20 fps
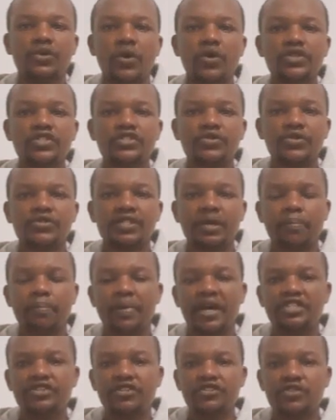also, some
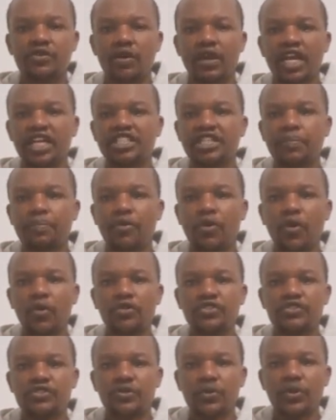partial scholarships
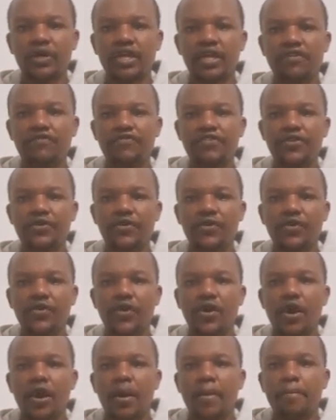also give
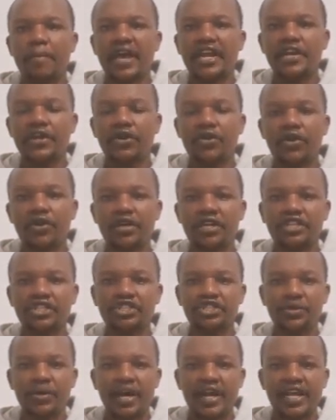you medical
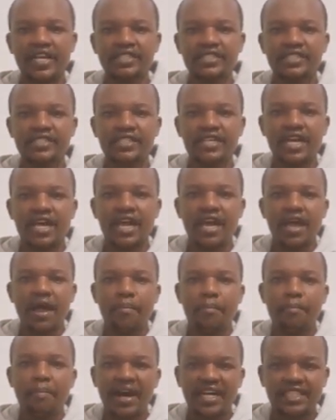insurance,
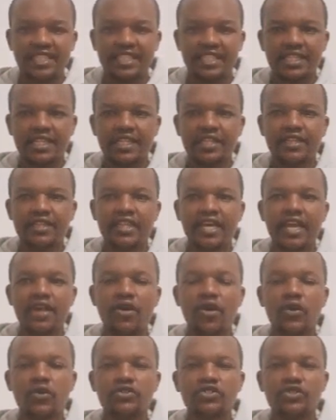but they
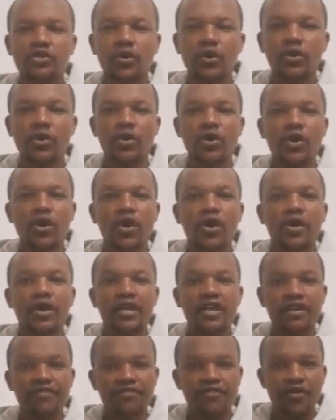also
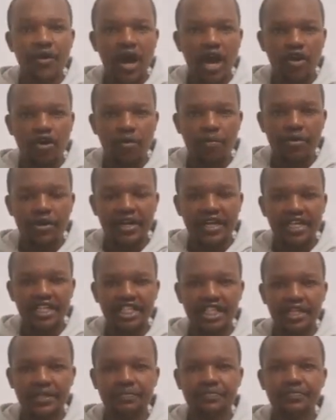give you
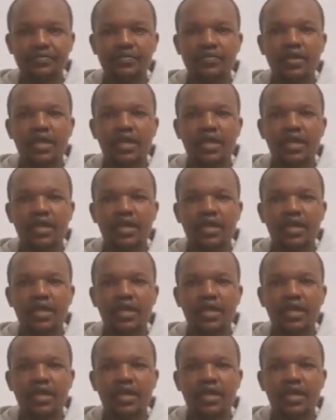accommodation.